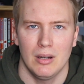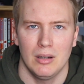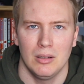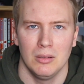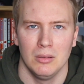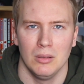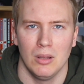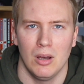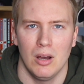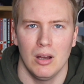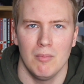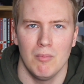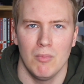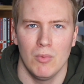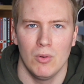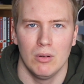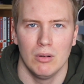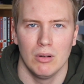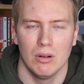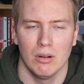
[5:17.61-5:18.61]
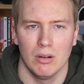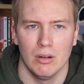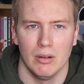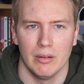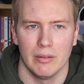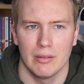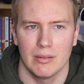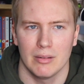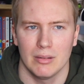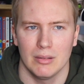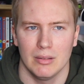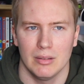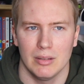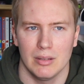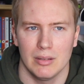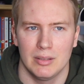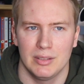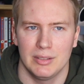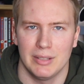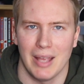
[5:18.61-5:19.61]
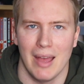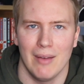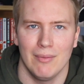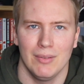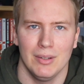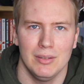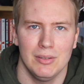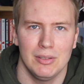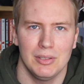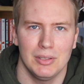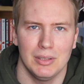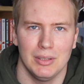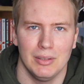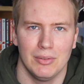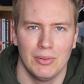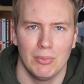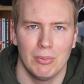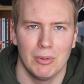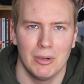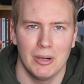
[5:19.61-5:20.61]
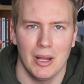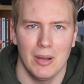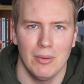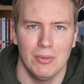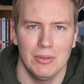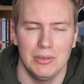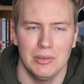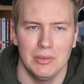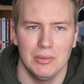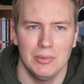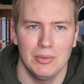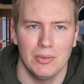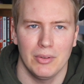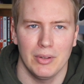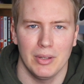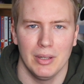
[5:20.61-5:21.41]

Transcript: a lot more savage is the word I would use.